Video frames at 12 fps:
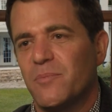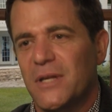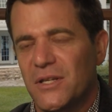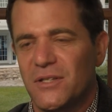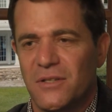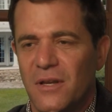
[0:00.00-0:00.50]
Was
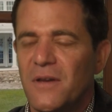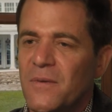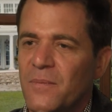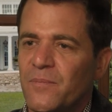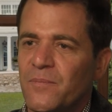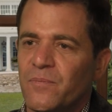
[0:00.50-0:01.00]
it built
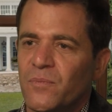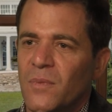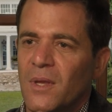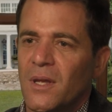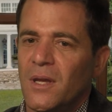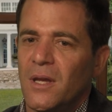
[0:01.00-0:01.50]
by
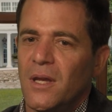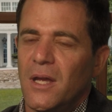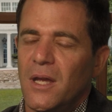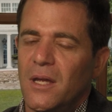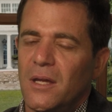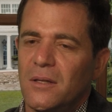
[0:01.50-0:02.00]
drama more than
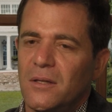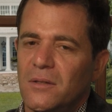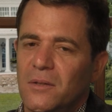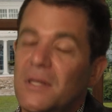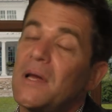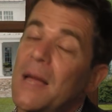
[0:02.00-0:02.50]
jokes?
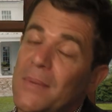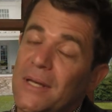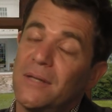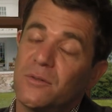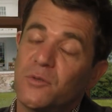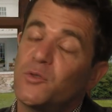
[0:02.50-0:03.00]
Yeah, I
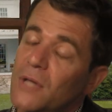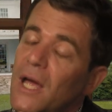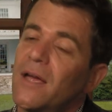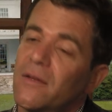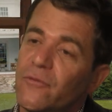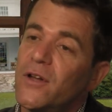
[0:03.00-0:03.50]
mean,
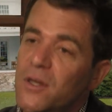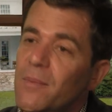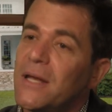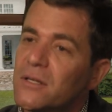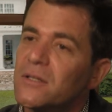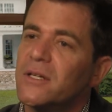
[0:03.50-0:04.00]

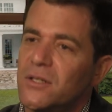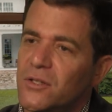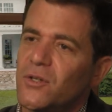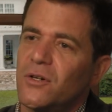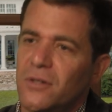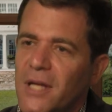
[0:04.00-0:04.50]
fundamentally,
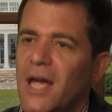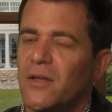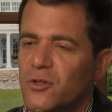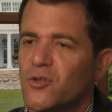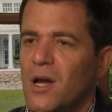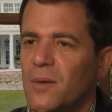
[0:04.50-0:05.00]
sure,
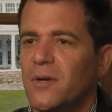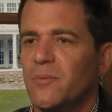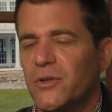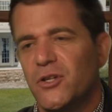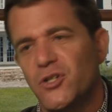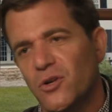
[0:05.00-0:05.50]
it's drama,
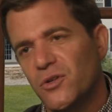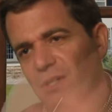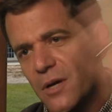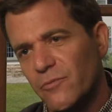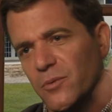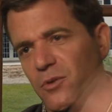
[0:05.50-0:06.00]
but the jokes
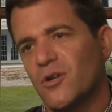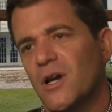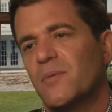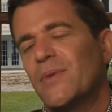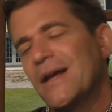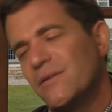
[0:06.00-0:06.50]
come from the
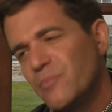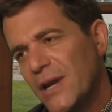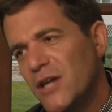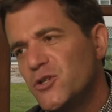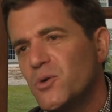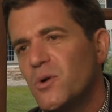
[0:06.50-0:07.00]
drama. But
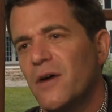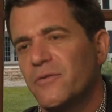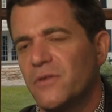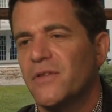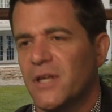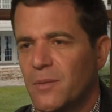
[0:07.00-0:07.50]
I do
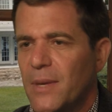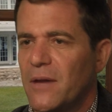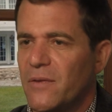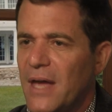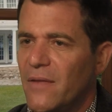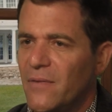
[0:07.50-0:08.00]
often think about
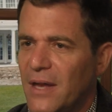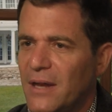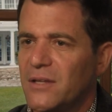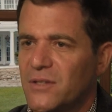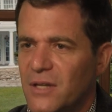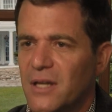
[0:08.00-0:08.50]
that
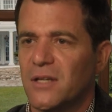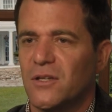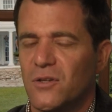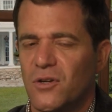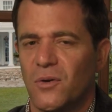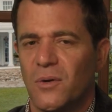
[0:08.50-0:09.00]
it's like,
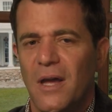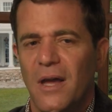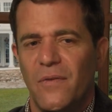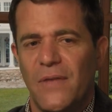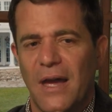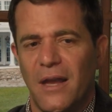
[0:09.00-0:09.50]

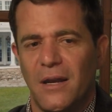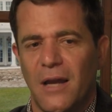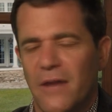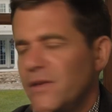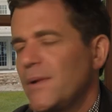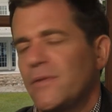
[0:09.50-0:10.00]
that
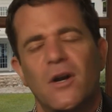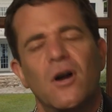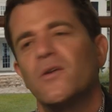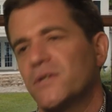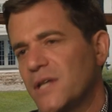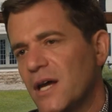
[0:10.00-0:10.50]
I think about that
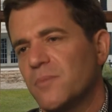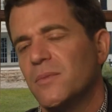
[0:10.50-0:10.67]
all the time.